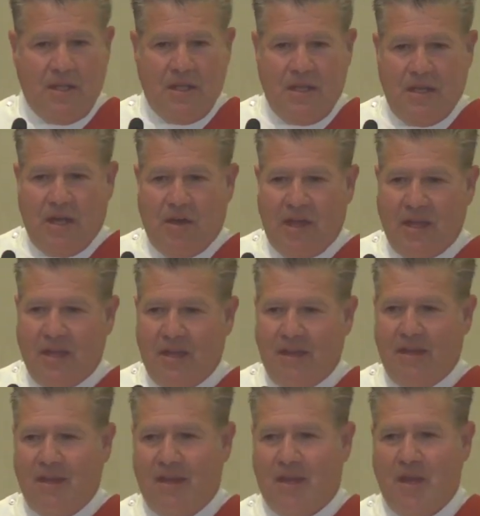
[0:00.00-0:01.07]
Now, I
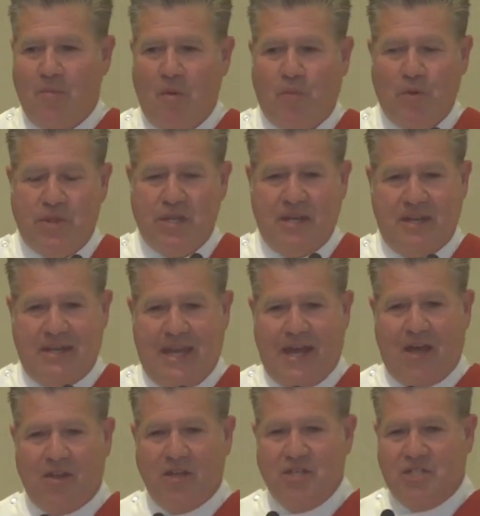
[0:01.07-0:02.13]
come up with an
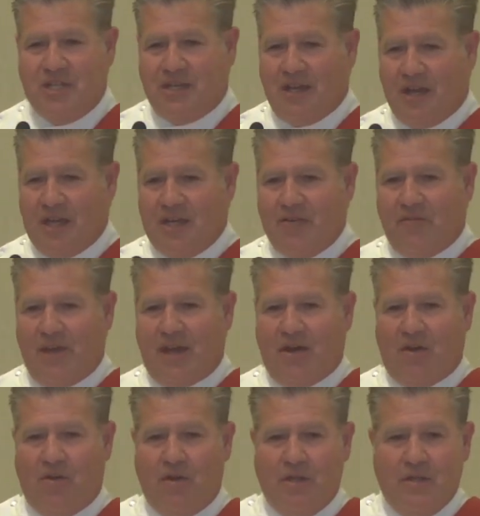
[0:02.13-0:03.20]
analogy kind of
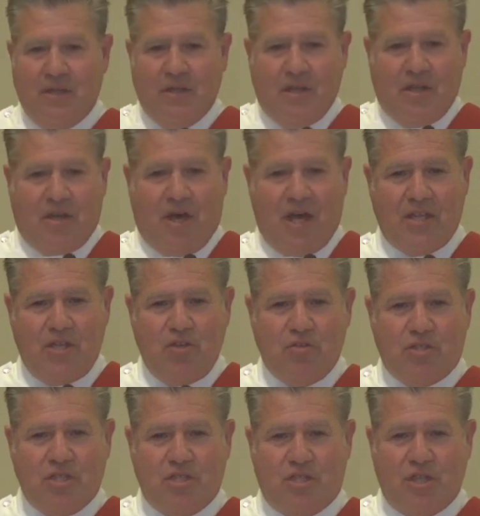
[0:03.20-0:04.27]
how God
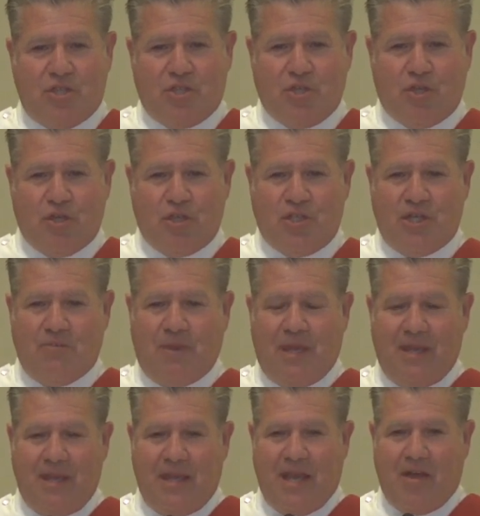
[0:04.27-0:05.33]
uses the church, and my
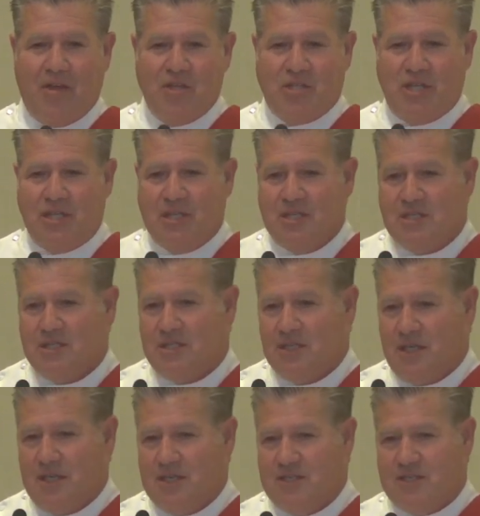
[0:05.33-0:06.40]
analogy is,
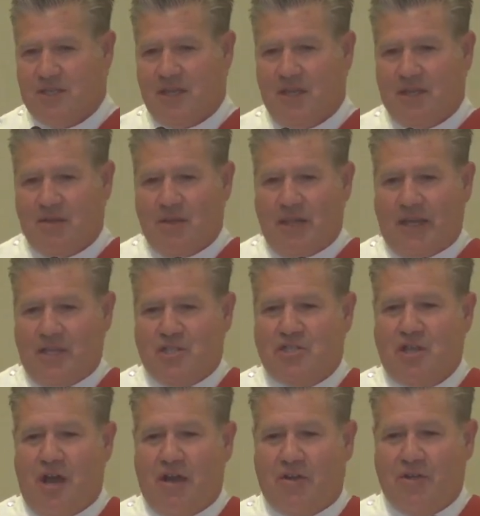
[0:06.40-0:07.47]
is uh, like a
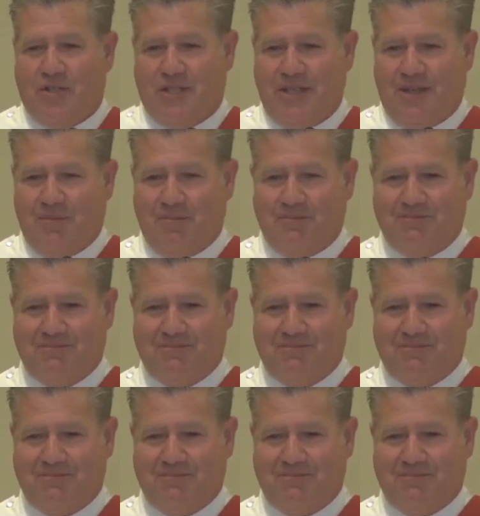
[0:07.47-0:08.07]
soccer team.